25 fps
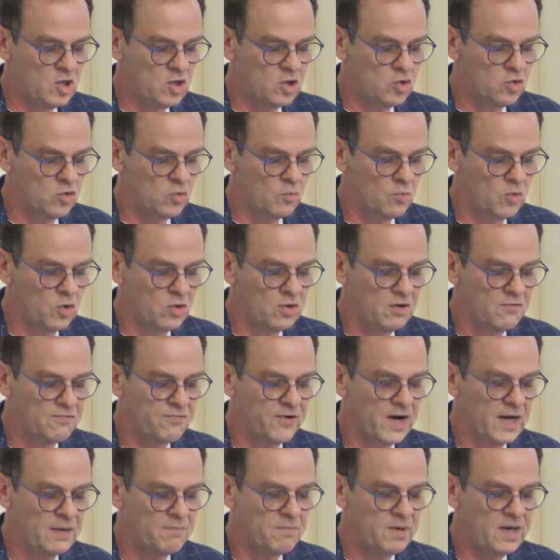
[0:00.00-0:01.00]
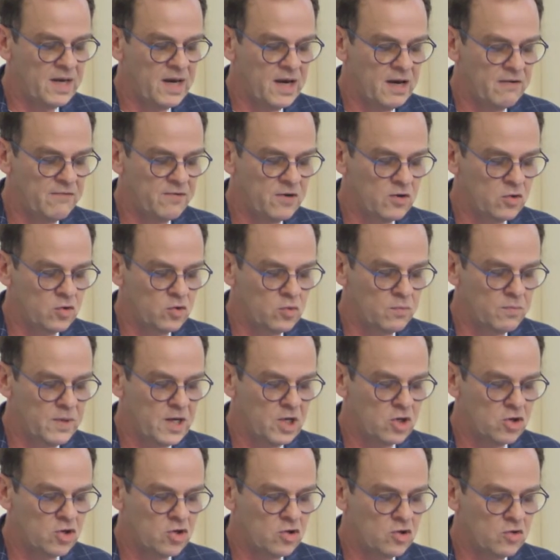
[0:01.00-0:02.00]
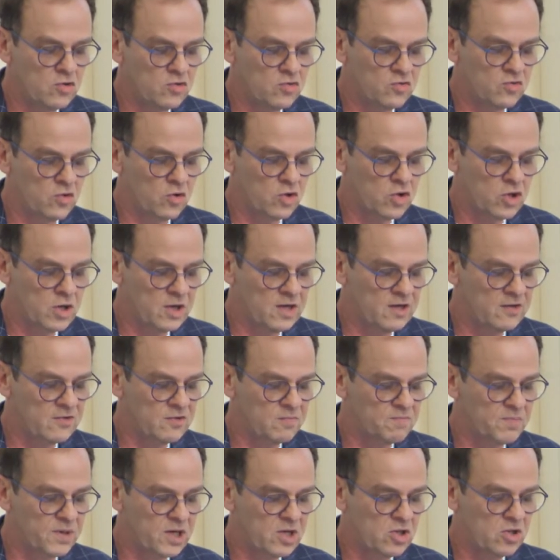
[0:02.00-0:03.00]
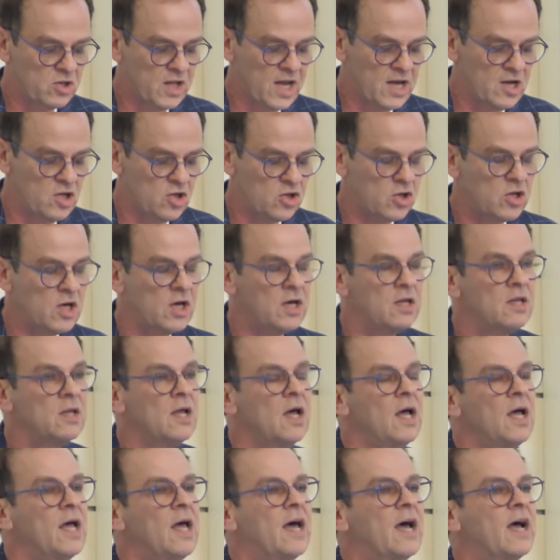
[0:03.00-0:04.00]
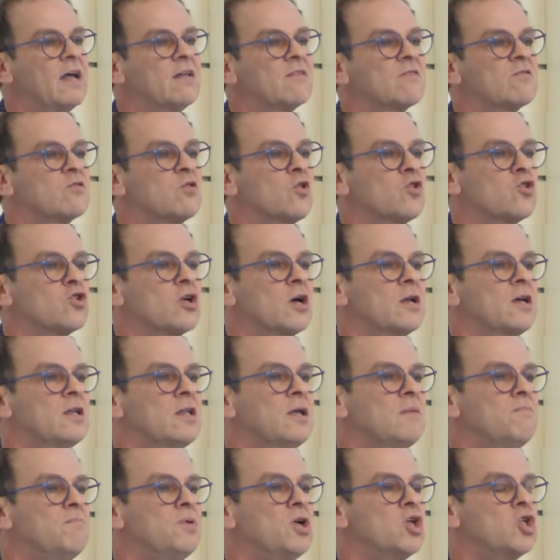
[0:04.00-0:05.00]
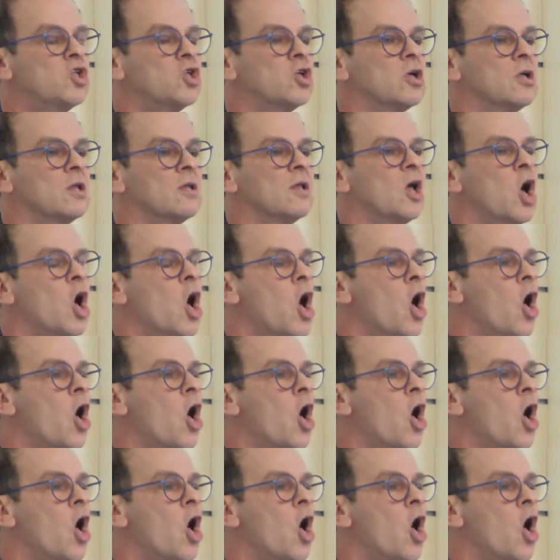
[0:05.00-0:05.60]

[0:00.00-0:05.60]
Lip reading: to modify behavior to match social expectation, and social inhibition.